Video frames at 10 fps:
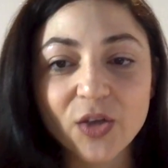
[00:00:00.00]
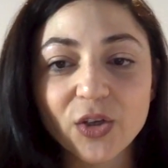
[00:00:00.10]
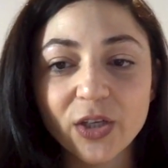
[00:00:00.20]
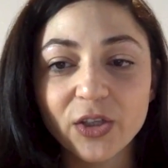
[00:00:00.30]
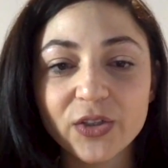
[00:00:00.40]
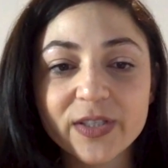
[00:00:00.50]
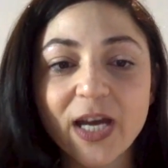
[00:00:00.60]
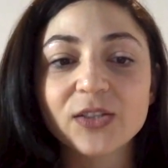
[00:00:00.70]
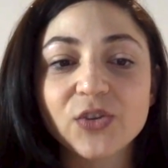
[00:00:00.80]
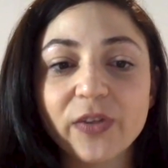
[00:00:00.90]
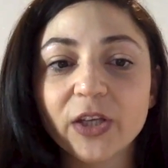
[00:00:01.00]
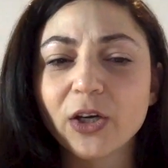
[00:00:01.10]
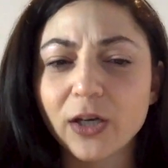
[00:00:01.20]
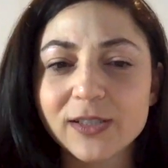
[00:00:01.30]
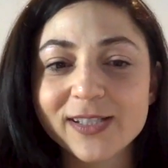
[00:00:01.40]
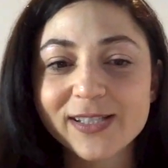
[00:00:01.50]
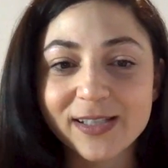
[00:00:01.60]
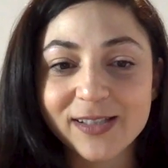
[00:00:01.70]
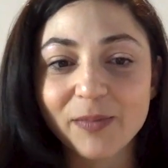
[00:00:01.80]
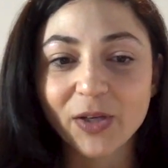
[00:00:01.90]
So you start to think, is
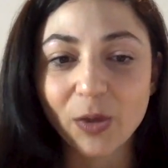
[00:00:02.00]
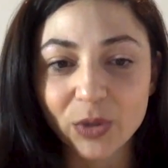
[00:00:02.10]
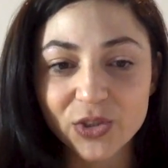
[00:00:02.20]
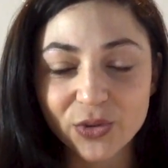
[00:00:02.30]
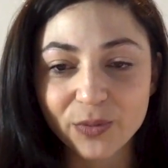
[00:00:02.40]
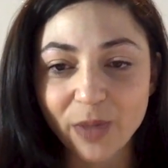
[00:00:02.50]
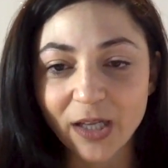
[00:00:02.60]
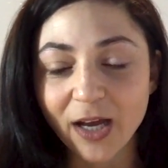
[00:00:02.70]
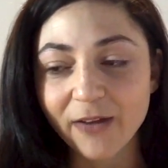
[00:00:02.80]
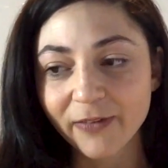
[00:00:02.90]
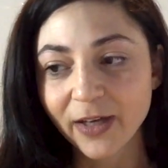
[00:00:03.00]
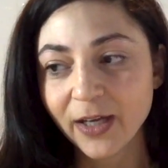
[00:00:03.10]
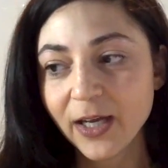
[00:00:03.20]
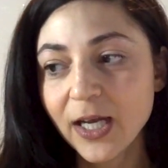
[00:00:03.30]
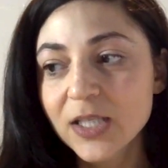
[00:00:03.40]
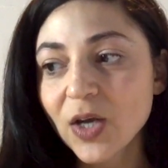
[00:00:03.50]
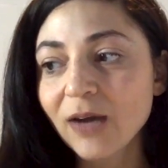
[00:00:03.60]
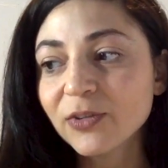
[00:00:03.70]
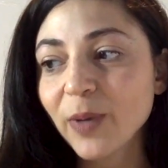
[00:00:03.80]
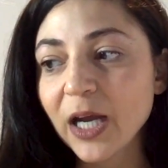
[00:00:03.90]
this something I want to do in my life?
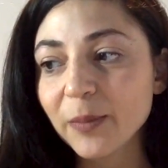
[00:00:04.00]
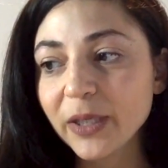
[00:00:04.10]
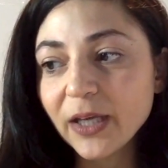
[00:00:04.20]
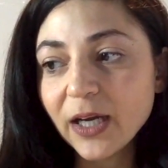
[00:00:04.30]
So after biomed,